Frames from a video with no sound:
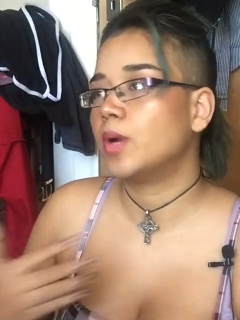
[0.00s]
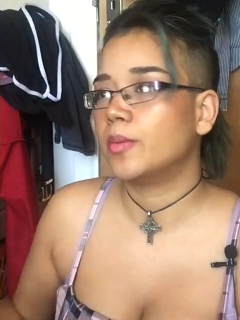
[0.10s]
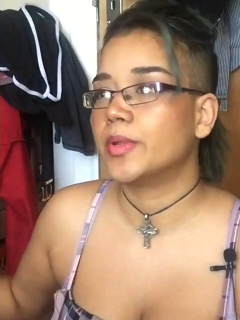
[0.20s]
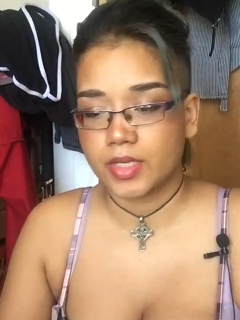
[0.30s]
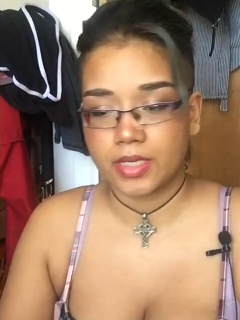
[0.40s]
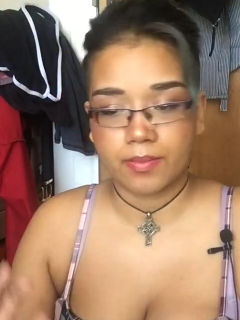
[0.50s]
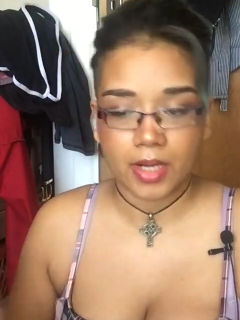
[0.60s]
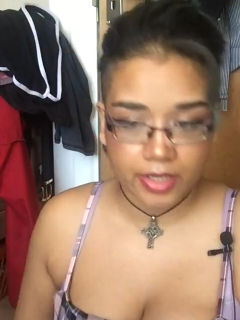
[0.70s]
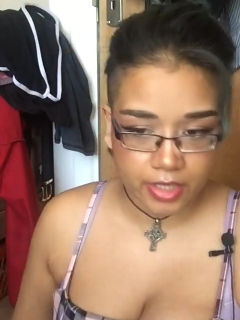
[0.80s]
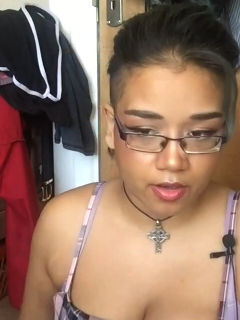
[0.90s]
Muhammad, he
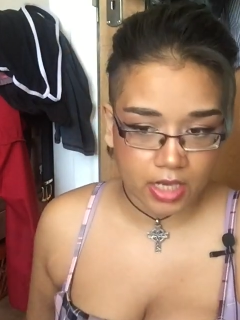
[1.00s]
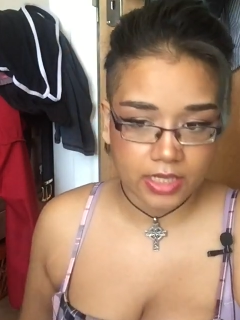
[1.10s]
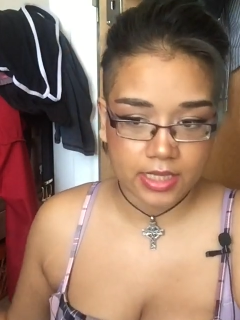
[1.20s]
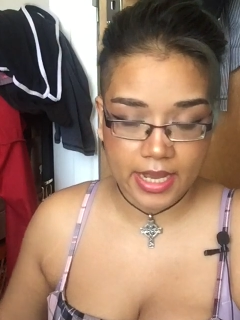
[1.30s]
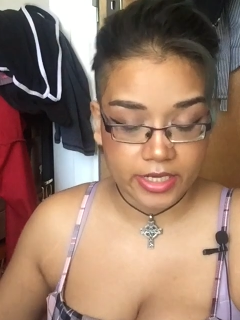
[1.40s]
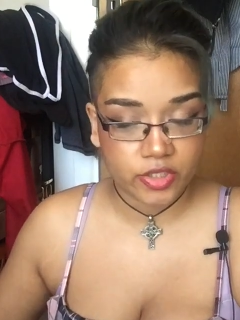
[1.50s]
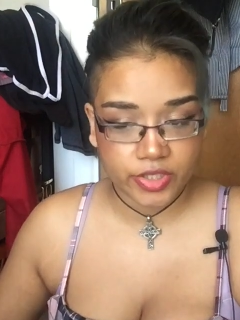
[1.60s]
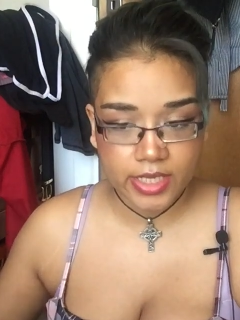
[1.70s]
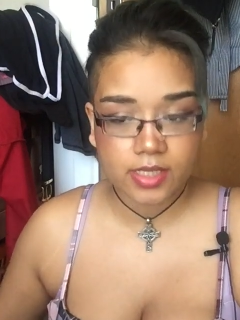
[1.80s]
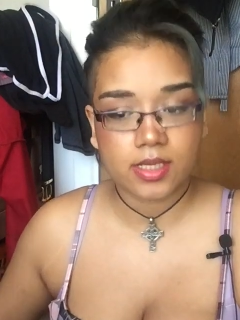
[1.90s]
married her at age 6